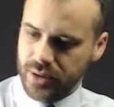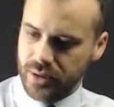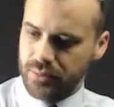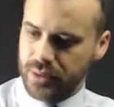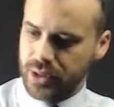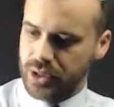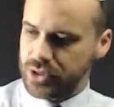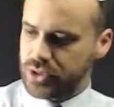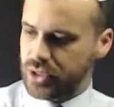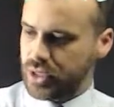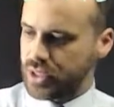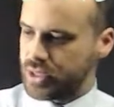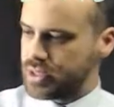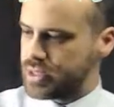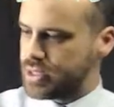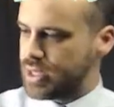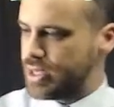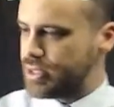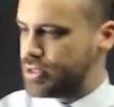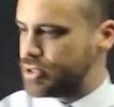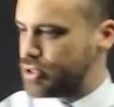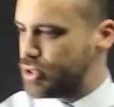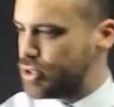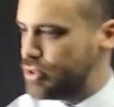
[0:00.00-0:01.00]
because I can
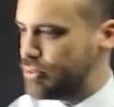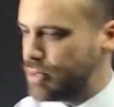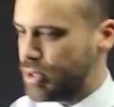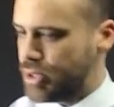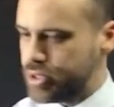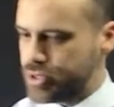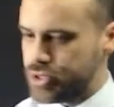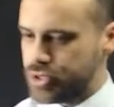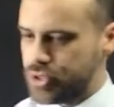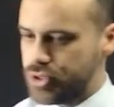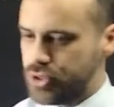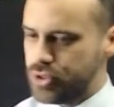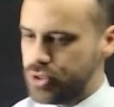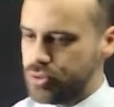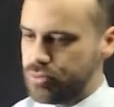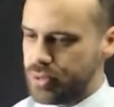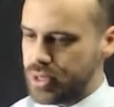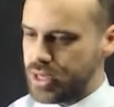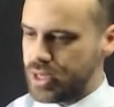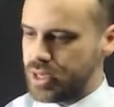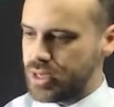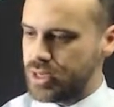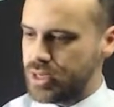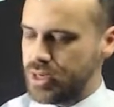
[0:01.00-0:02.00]
say 2 minus
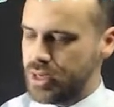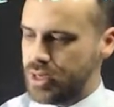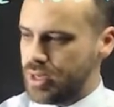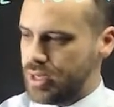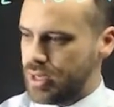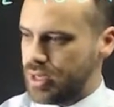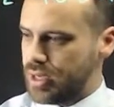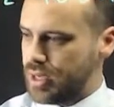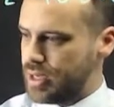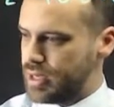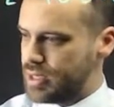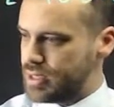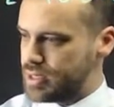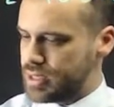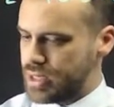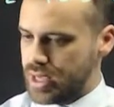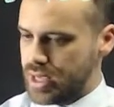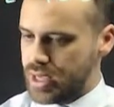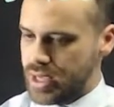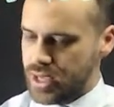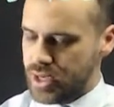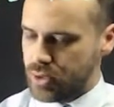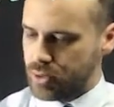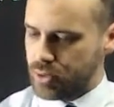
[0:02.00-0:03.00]
2b is
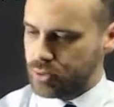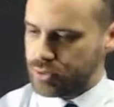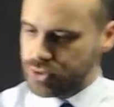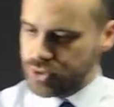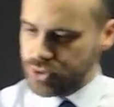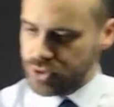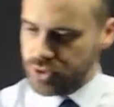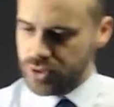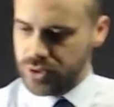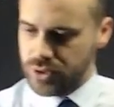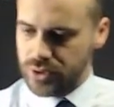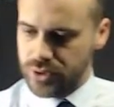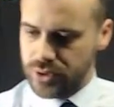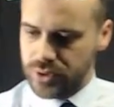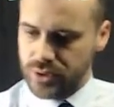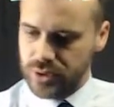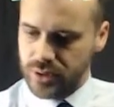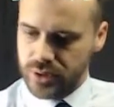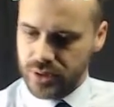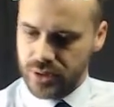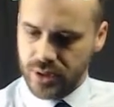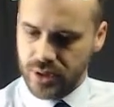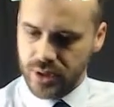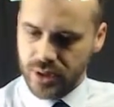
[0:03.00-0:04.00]
equal to
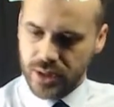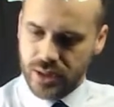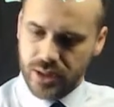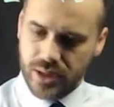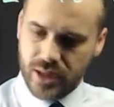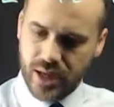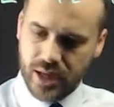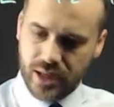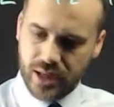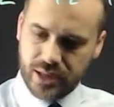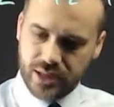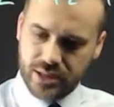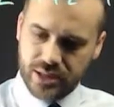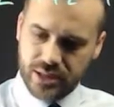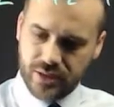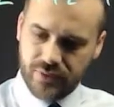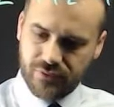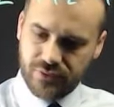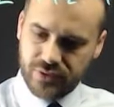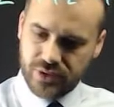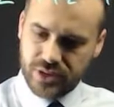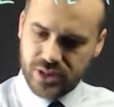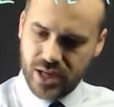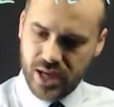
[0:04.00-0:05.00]

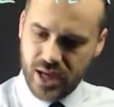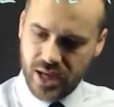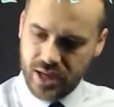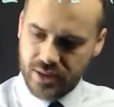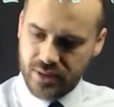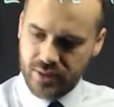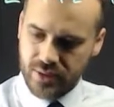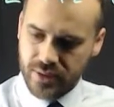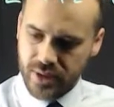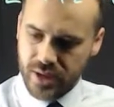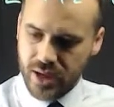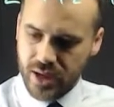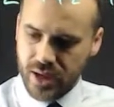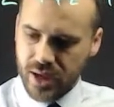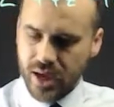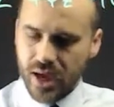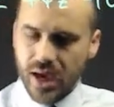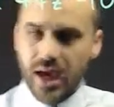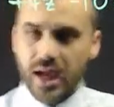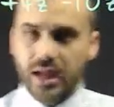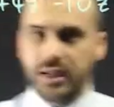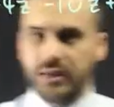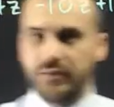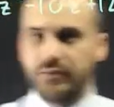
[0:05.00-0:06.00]
negative 10.
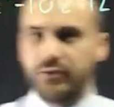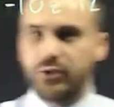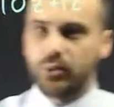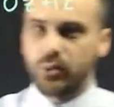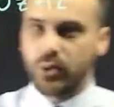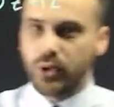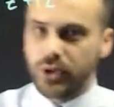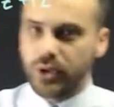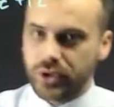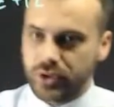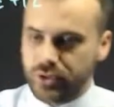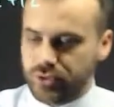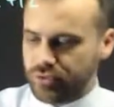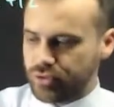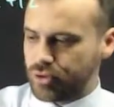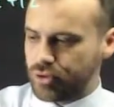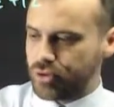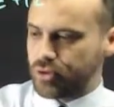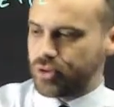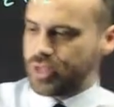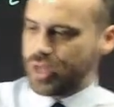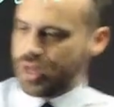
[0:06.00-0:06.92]
And if you work through